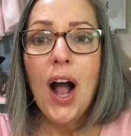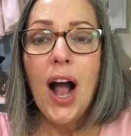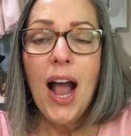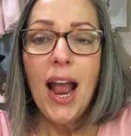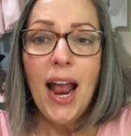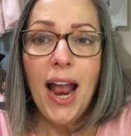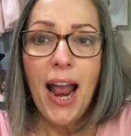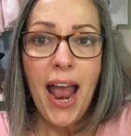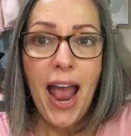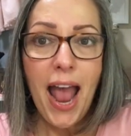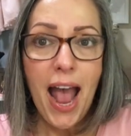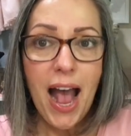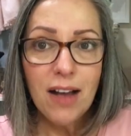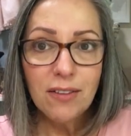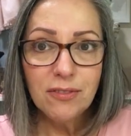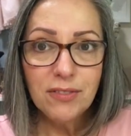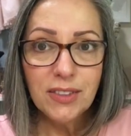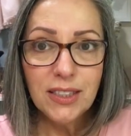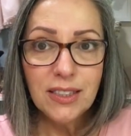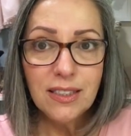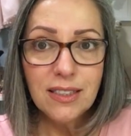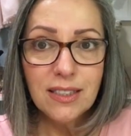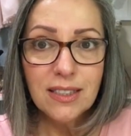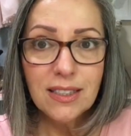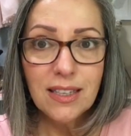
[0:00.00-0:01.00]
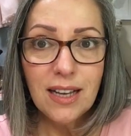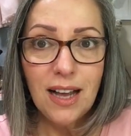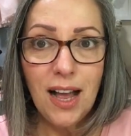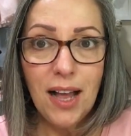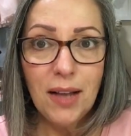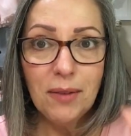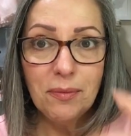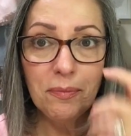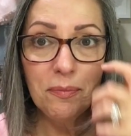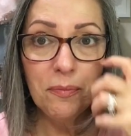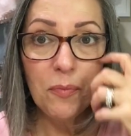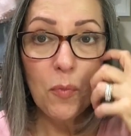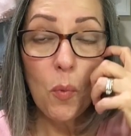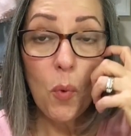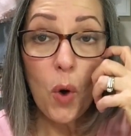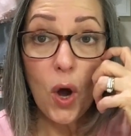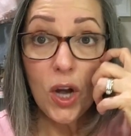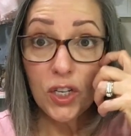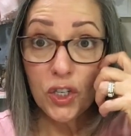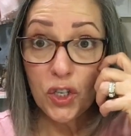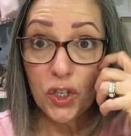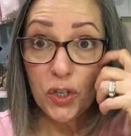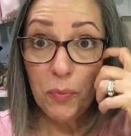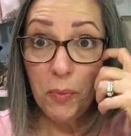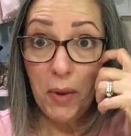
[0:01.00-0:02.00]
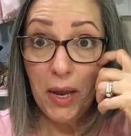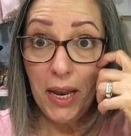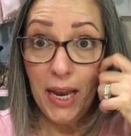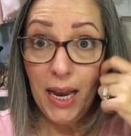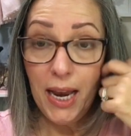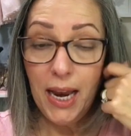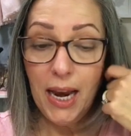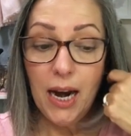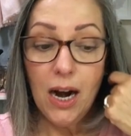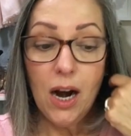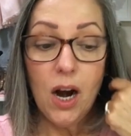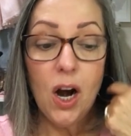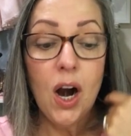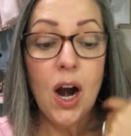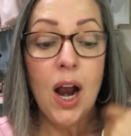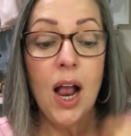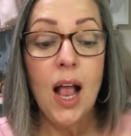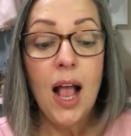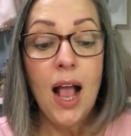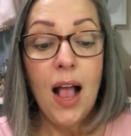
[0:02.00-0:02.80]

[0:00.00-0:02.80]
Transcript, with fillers: I haven't um, washed my hair,